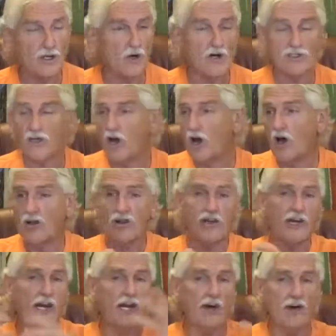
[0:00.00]
Of course, all
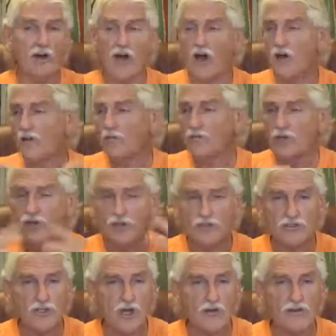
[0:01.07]
the dairy, all the
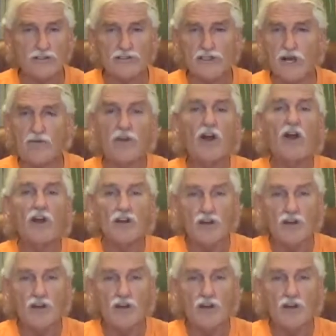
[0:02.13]
mucus, all this stuff.